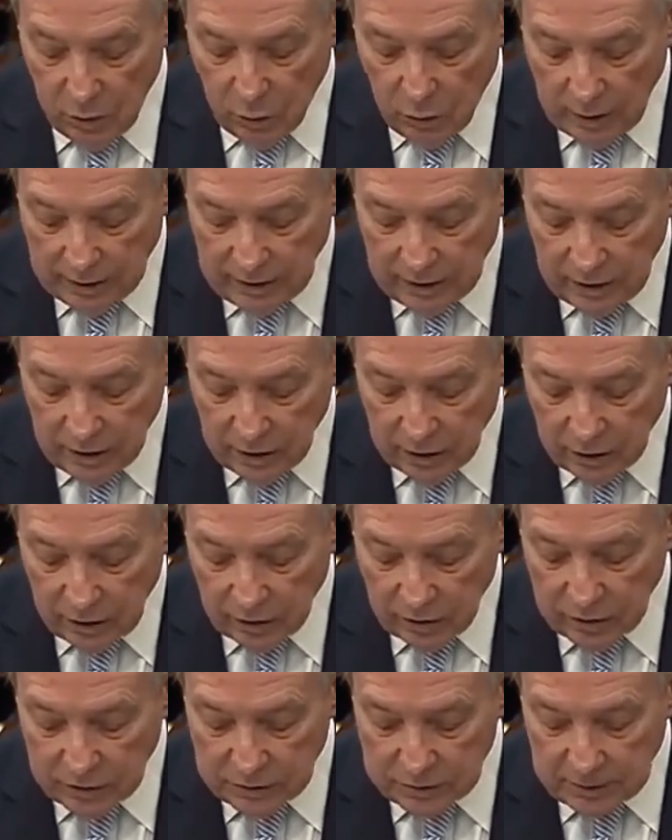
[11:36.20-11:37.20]
One year
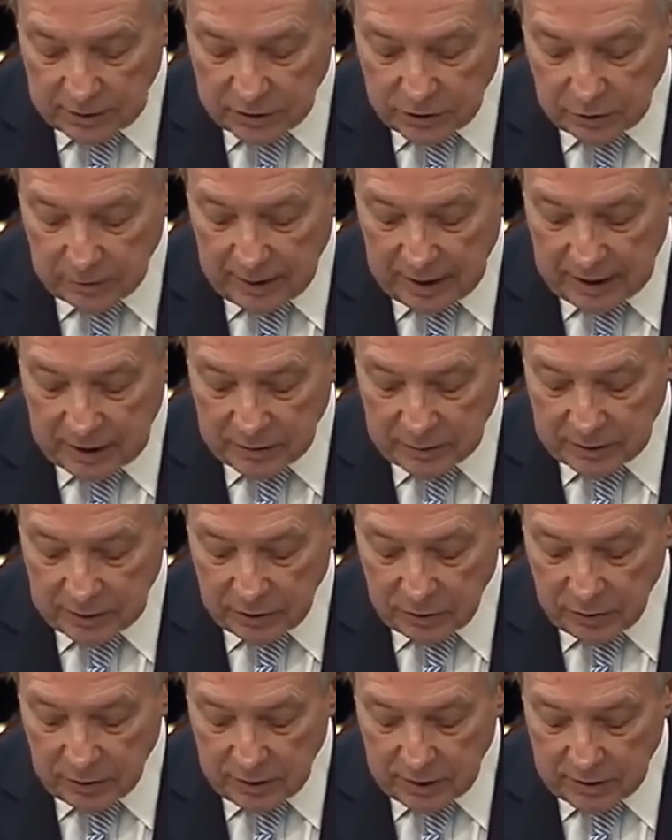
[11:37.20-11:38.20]
ago, the special
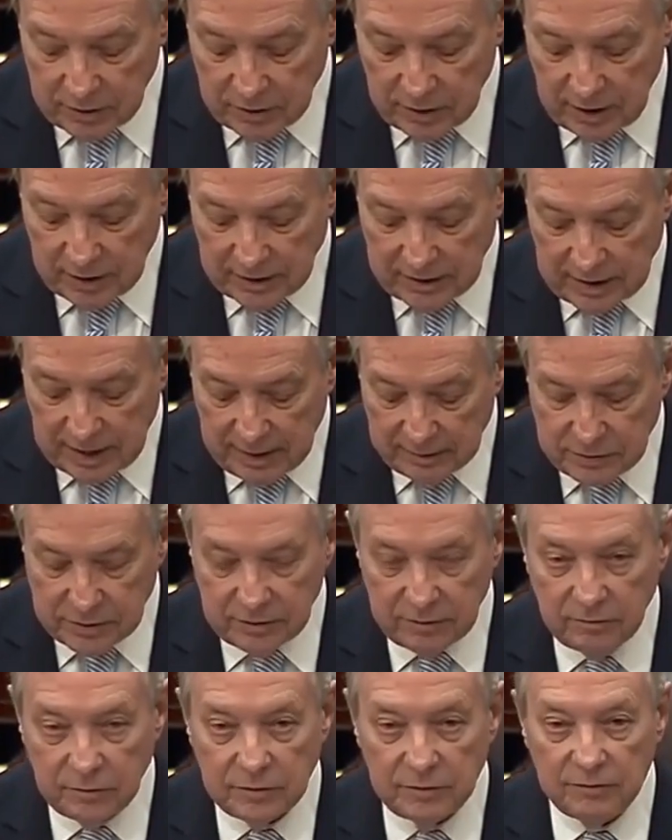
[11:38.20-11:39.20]
management unit at
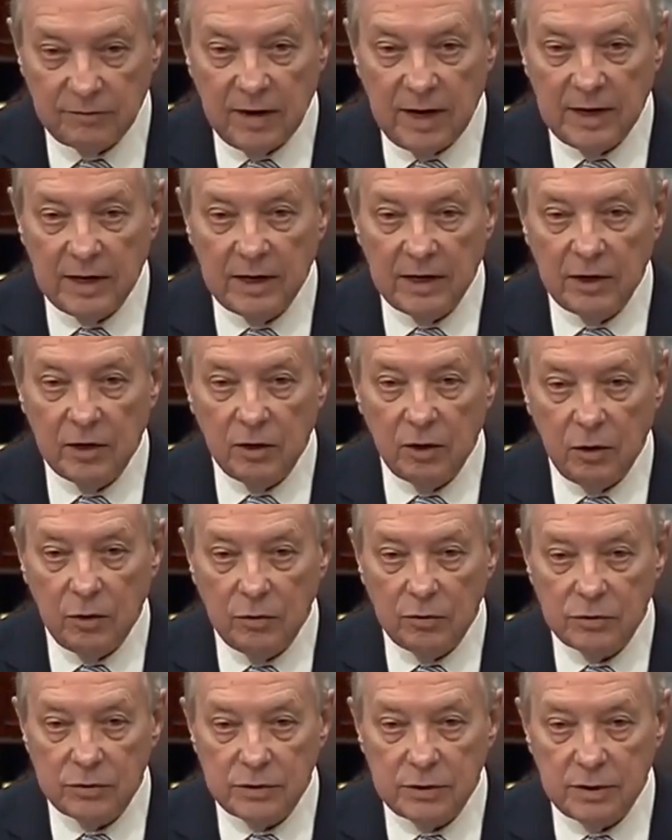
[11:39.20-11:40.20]
Thompson was finally
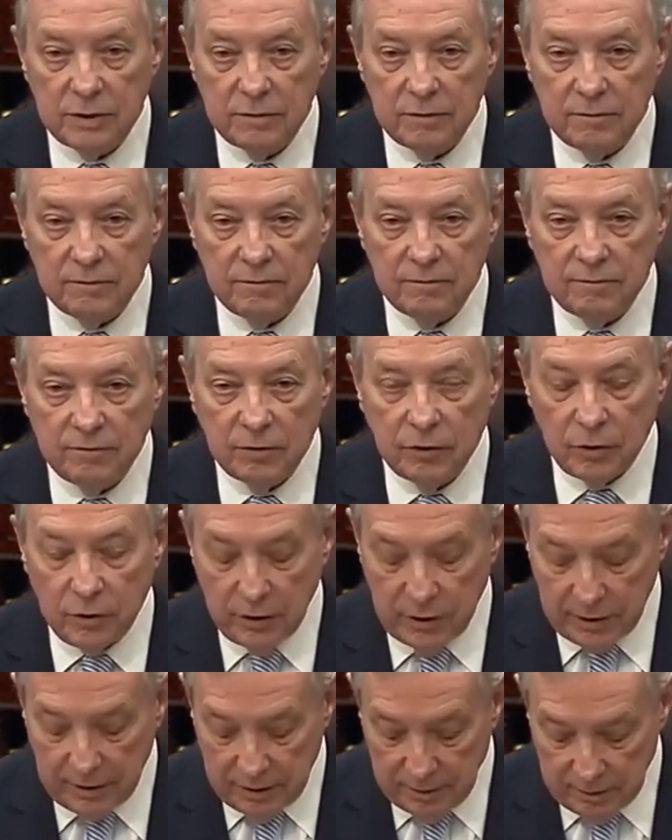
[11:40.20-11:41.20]
closed for
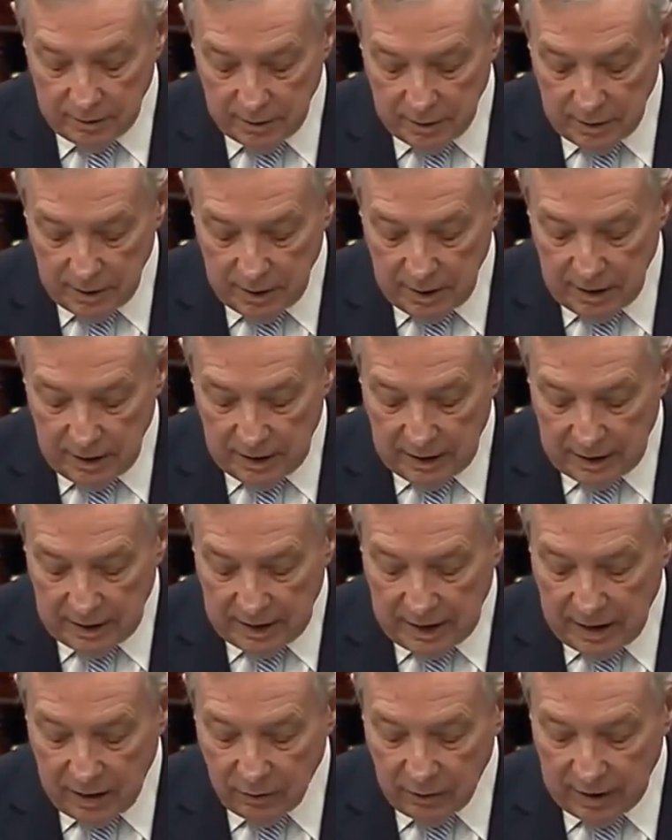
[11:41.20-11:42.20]
good, and
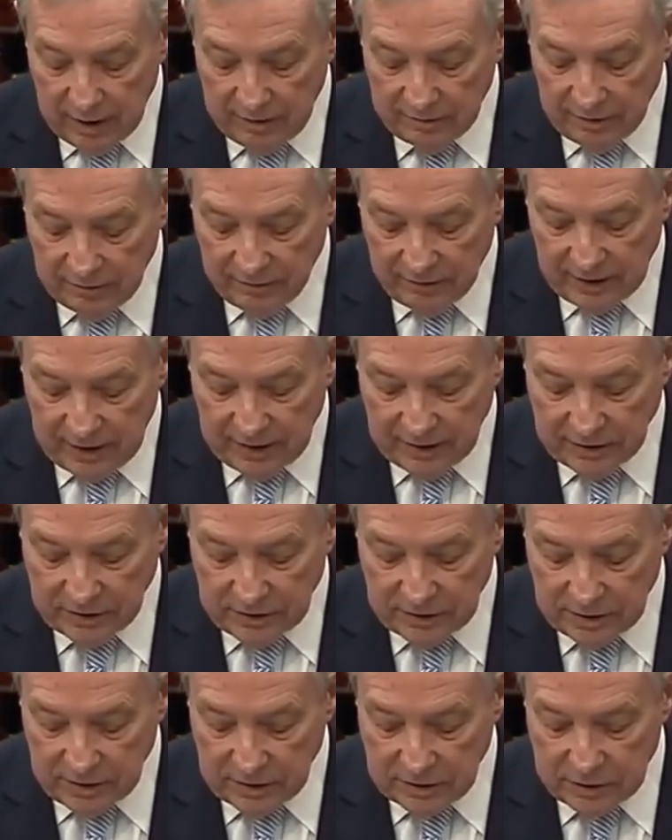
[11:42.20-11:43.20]
now we have the findings
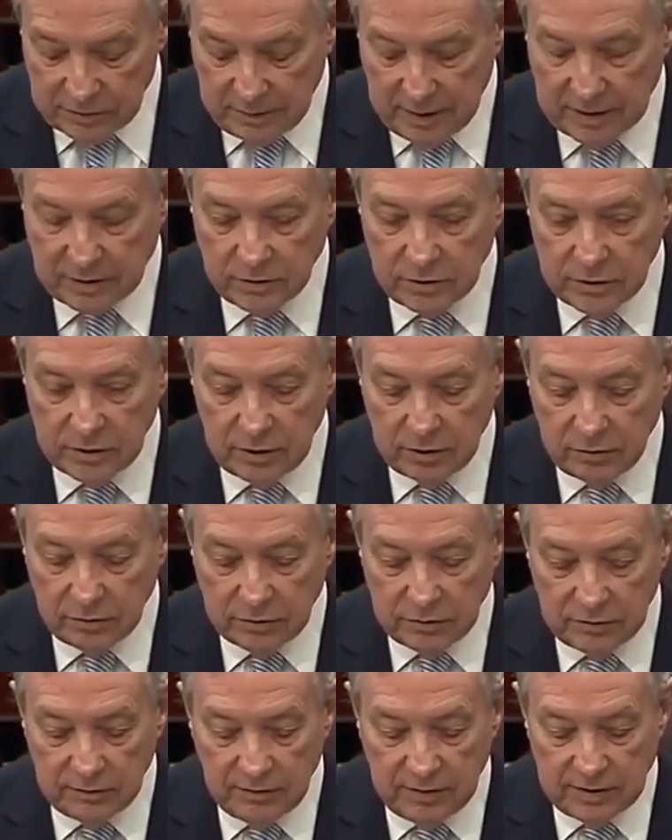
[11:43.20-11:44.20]
of the Inspector
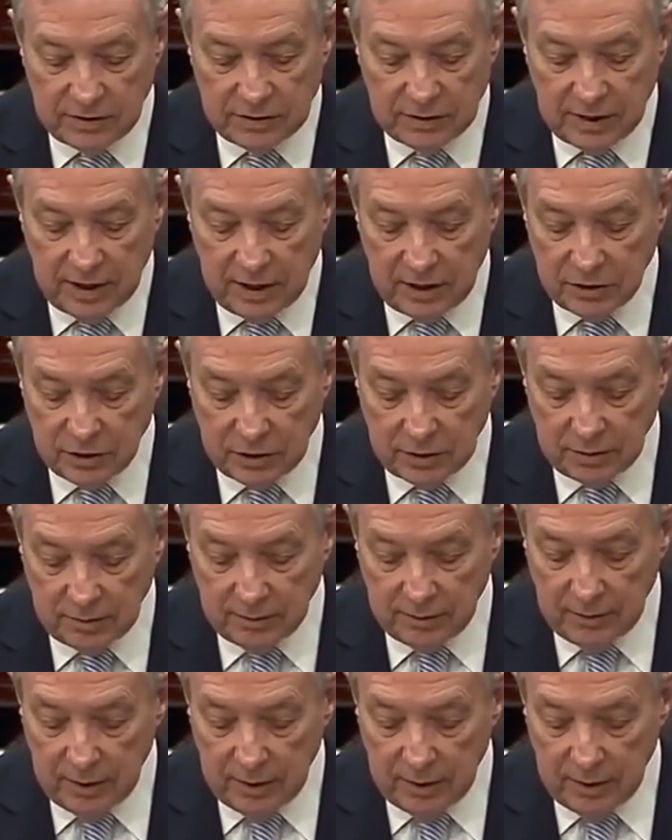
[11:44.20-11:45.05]
General's investigation.